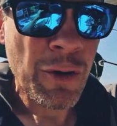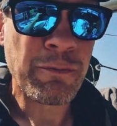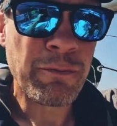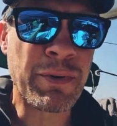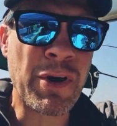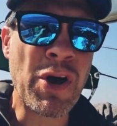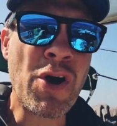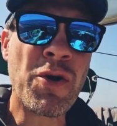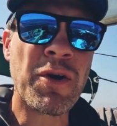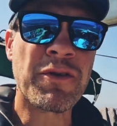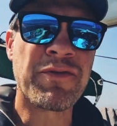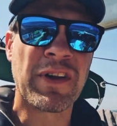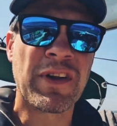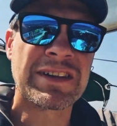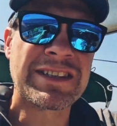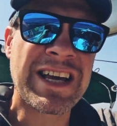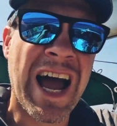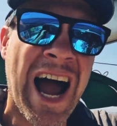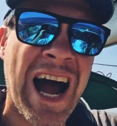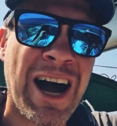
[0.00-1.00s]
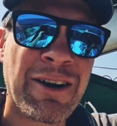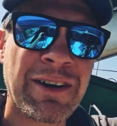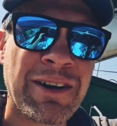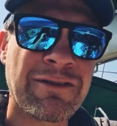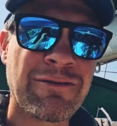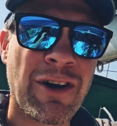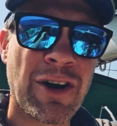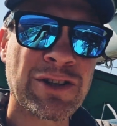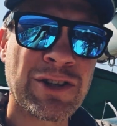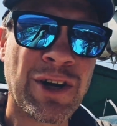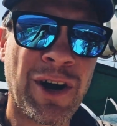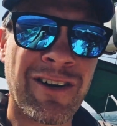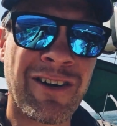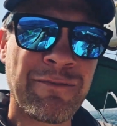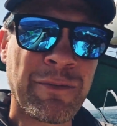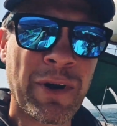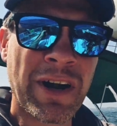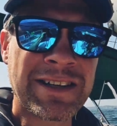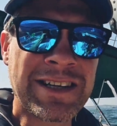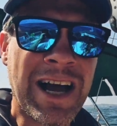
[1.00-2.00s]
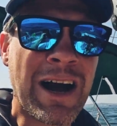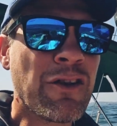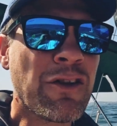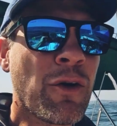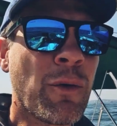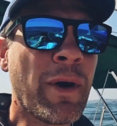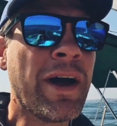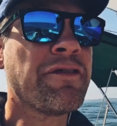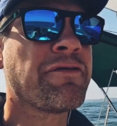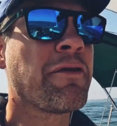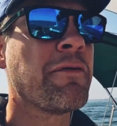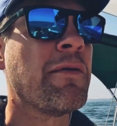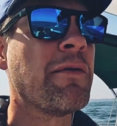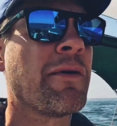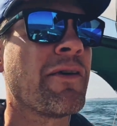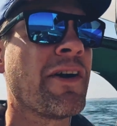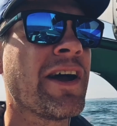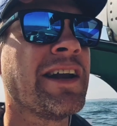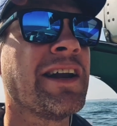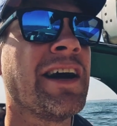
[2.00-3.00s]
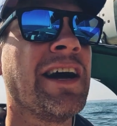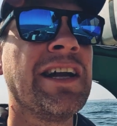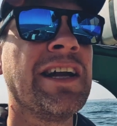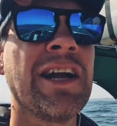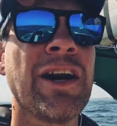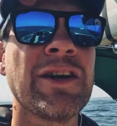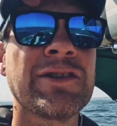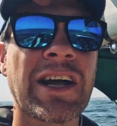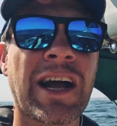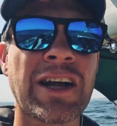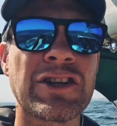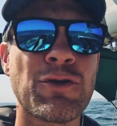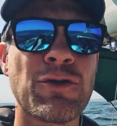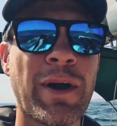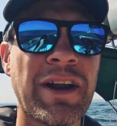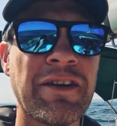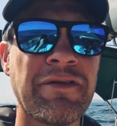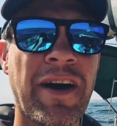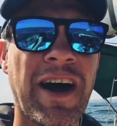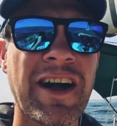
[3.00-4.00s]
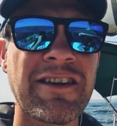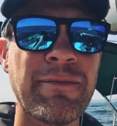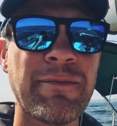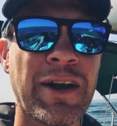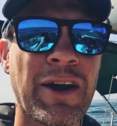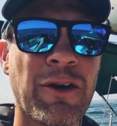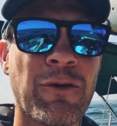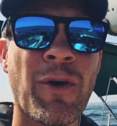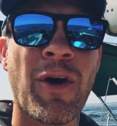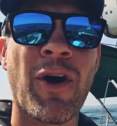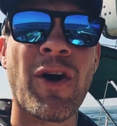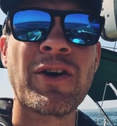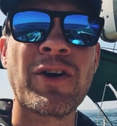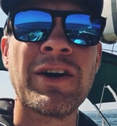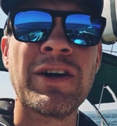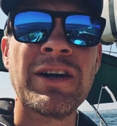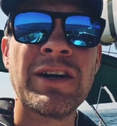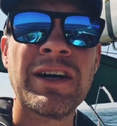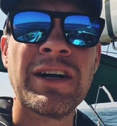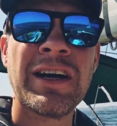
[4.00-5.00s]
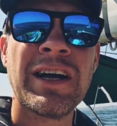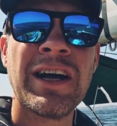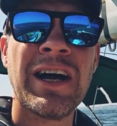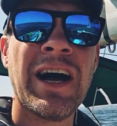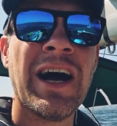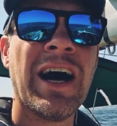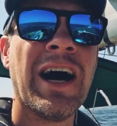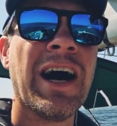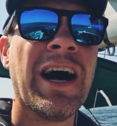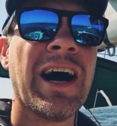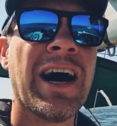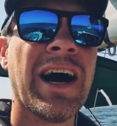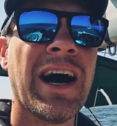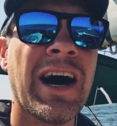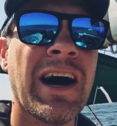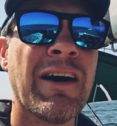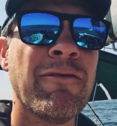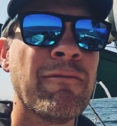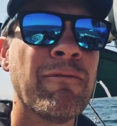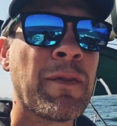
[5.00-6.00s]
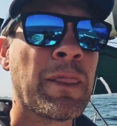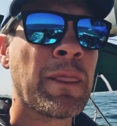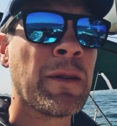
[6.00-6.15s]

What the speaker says: Beautiful town in Roscoff, but it's out the way from the marina, you know, it's like a 25-minute walk. But